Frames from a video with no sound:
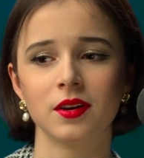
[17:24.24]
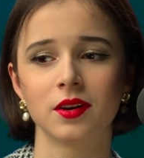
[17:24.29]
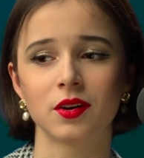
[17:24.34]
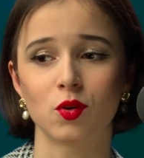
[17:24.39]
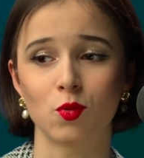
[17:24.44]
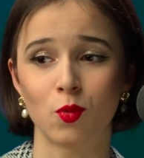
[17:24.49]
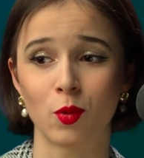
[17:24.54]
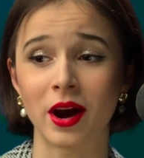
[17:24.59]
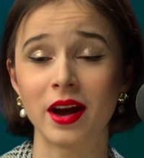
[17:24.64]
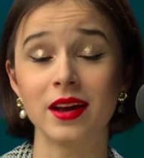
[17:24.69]

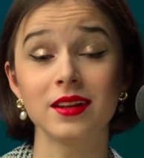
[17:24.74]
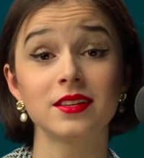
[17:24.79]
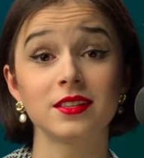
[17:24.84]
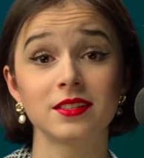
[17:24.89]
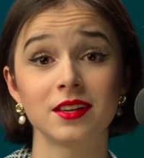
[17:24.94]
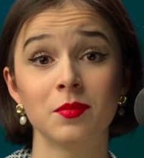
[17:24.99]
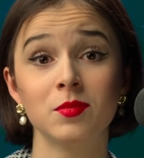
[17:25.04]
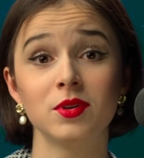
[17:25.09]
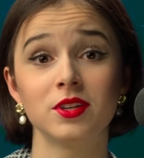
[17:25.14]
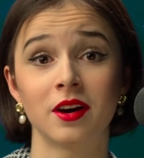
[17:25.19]
quite
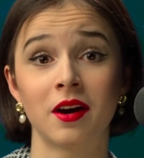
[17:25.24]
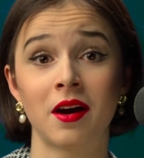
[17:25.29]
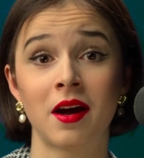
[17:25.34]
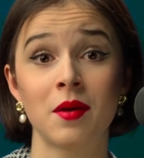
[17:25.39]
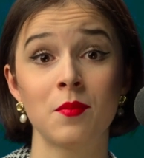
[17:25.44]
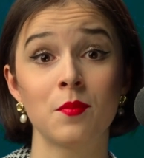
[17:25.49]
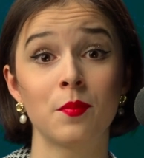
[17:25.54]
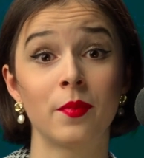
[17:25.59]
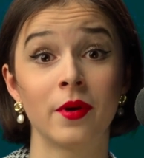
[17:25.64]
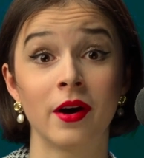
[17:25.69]
some
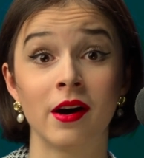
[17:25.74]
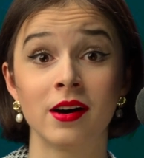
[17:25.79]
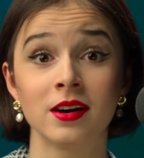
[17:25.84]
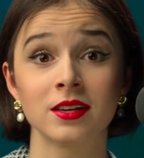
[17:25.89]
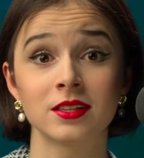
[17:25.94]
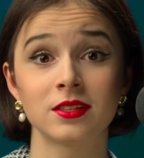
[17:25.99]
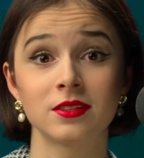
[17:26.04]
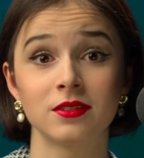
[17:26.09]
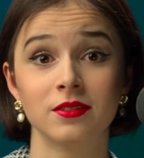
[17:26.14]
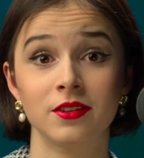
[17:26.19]
time
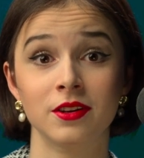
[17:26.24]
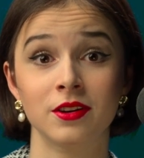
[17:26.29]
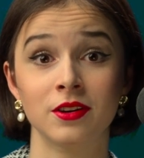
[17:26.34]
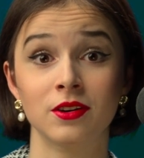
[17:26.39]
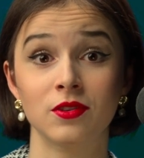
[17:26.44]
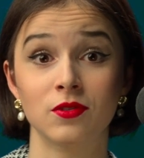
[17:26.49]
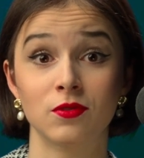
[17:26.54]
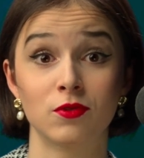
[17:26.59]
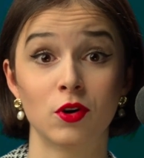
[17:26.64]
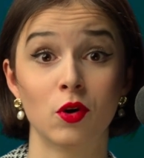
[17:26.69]
past
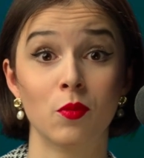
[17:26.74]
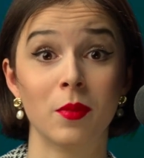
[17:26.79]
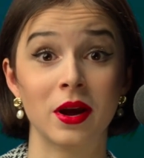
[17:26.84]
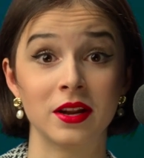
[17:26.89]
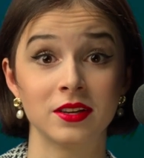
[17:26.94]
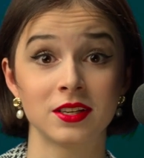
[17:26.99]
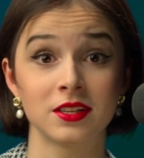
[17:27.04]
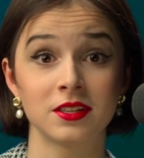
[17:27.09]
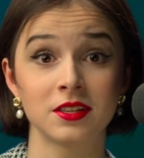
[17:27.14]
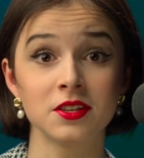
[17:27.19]
the
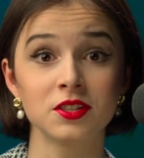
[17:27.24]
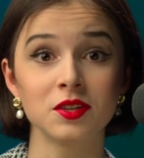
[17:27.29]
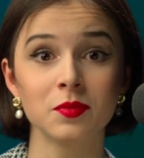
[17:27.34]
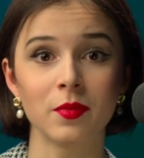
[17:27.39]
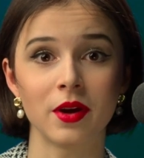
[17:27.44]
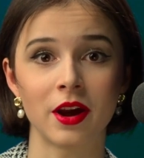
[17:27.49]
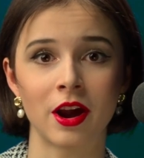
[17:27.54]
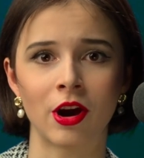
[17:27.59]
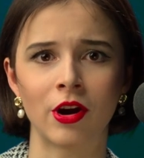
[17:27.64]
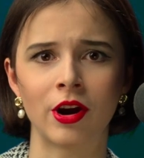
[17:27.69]
Romanticism
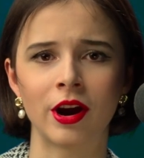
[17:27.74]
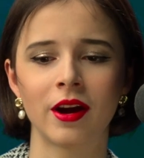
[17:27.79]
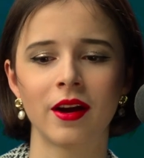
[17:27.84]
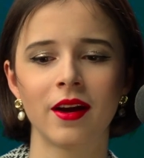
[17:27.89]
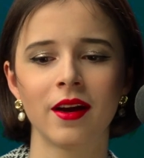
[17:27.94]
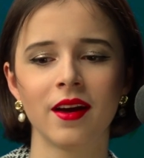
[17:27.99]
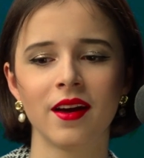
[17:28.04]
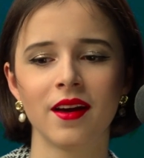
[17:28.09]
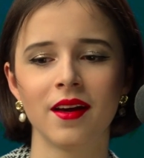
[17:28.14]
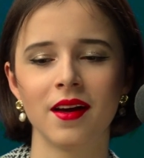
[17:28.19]
era,
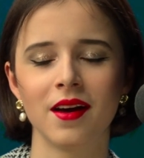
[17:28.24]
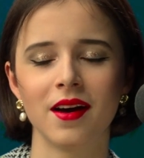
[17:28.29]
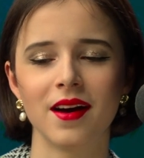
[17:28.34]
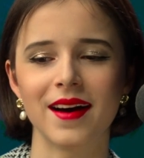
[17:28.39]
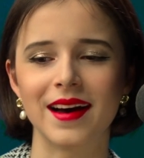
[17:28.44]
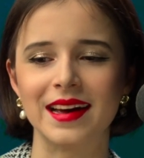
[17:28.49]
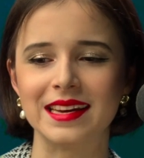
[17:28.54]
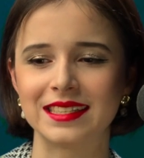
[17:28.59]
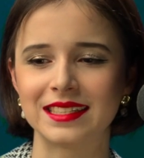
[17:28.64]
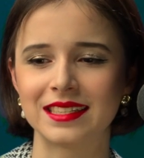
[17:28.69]

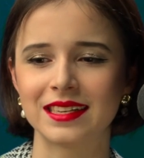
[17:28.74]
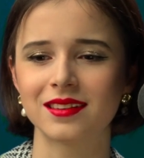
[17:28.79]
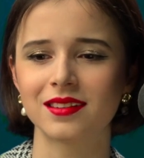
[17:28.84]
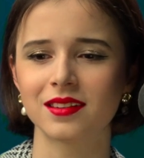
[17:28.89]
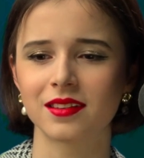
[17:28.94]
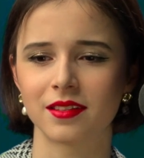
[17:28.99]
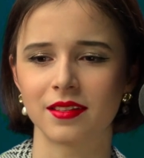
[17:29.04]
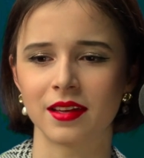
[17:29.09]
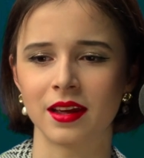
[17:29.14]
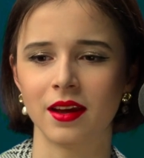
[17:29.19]
I still
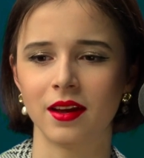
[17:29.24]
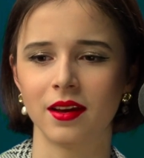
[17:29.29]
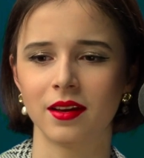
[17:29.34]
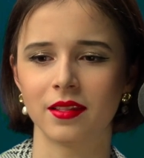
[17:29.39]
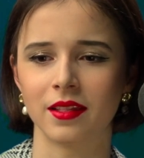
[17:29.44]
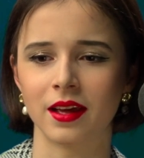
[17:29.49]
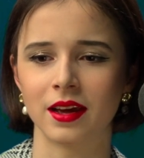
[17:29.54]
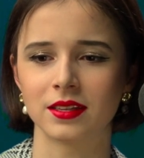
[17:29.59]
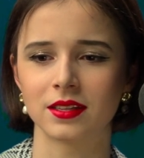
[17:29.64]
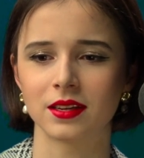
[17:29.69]
think
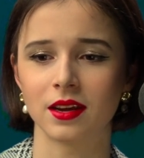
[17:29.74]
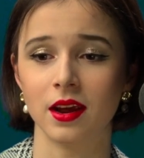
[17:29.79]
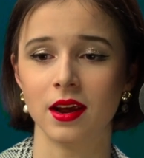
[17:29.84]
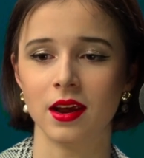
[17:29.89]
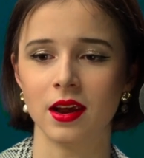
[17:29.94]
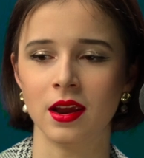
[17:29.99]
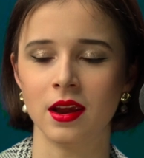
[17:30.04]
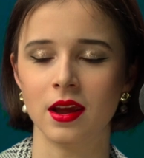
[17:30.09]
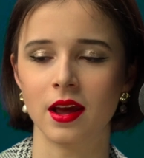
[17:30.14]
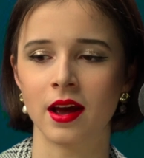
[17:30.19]
that
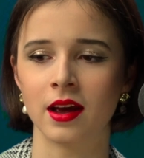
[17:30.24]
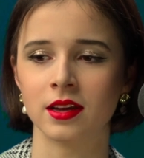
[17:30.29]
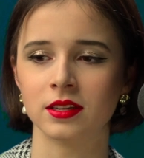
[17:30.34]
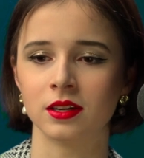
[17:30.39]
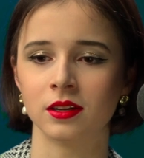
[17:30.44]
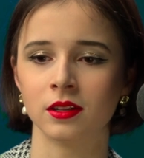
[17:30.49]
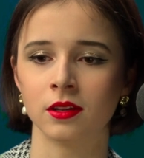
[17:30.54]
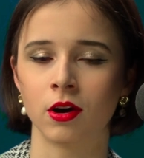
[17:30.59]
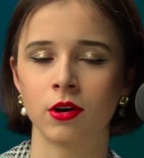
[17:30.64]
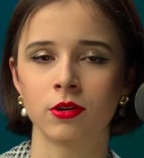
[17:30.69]
he has a
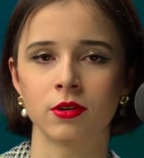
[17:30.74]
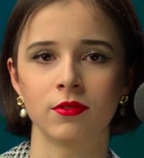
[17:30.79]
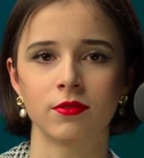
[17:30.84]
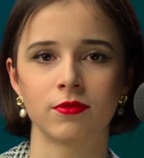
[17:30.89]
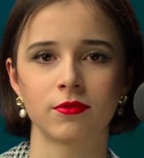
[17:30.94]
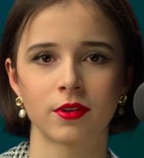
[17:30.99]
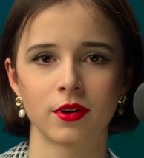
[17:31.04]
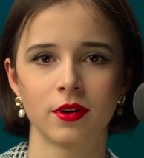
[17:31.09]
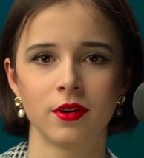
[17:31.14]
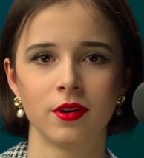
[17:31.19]
lot
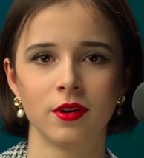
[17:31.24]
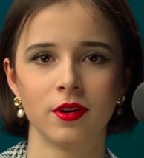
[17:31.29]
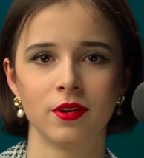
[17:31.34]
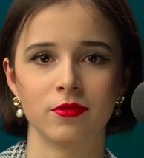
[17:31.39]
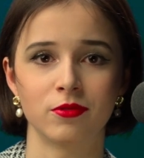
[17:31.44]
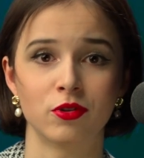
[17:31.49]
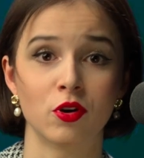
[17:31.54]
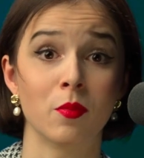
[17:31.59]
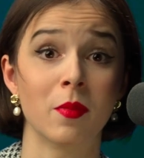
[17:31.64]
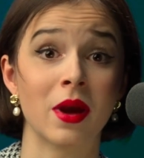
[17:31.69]
of
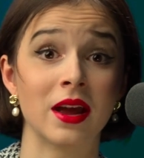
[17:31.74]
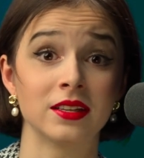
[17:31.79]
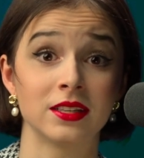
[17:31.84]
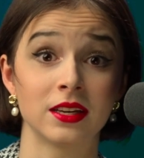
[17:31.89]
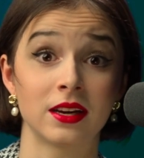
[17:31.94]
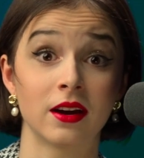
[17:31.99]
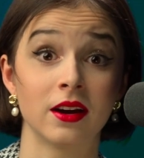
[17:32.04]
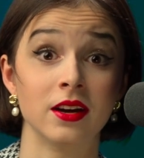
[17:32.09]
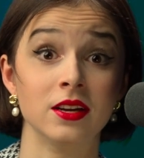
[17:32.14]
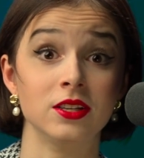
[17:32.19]

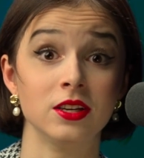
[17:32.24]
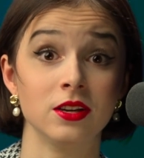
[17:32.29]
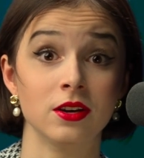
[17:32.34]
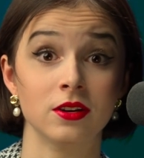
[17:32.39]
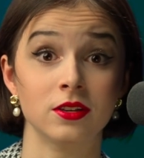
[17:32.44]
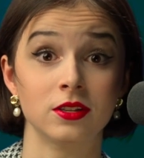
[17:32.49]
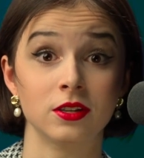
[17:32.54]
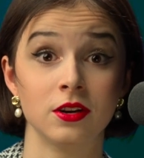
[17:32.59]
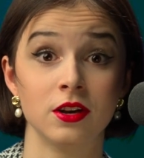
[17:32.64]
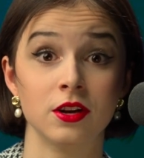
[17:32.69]
romantic
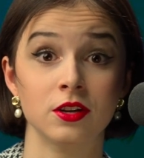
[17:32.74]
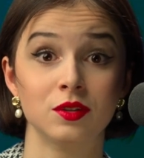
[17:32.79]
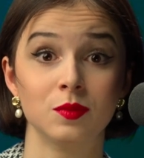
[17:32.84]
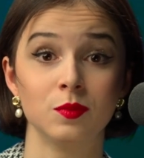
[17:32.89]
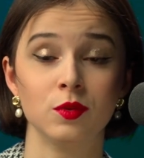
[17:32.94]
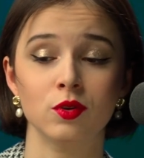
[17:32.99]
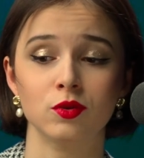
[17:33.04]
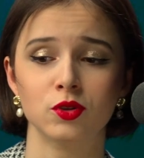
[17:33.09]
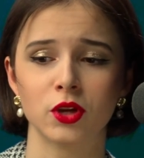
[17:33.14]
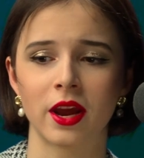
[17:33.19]
ideas in his
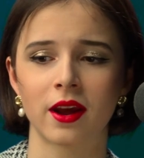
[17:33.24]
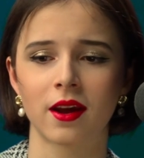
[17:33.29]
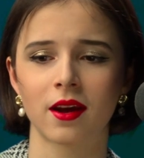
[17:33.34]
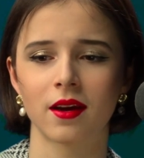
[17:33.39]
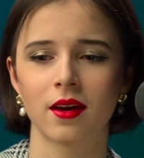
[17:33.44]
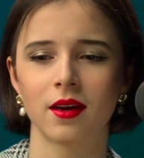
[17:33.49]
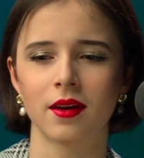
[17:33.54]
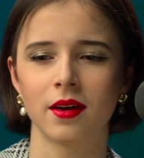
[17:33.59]
music.